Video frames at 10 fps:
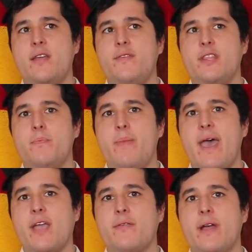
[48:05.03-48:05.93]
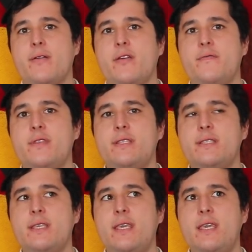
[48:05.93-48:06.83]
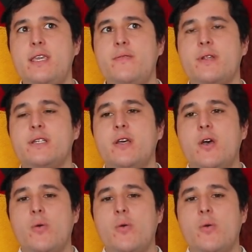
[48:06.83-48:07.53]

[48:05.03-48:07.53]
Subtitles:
of in the background of the scene, which,